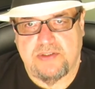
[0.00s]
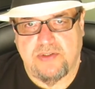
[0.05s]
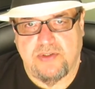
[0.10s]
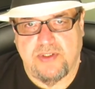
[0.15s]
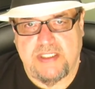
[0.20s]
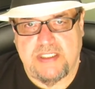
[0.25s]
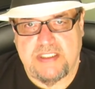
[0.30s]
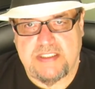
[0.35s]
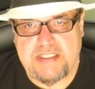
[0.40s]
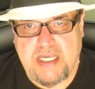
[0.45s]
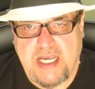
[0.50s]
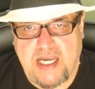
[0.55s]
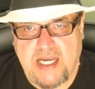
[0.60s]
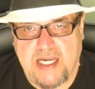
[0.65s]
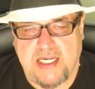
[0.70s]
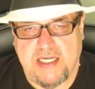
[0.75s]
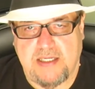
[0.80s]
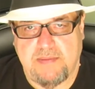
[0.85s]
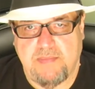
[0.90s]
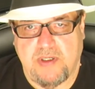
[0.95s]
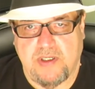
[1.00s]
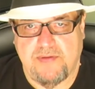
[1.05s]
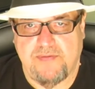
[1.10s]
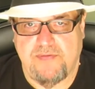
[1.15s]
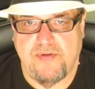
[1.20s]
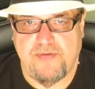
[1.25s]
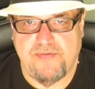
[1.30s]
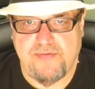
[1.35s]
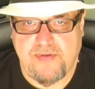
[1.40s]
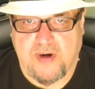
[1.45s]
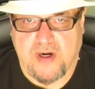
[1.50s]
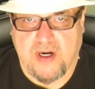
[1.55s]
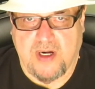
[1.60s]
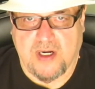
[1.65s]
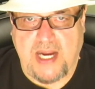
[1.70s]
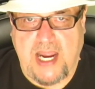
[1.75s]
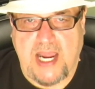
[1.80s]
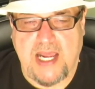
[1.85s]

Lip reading: during the time of the FARC.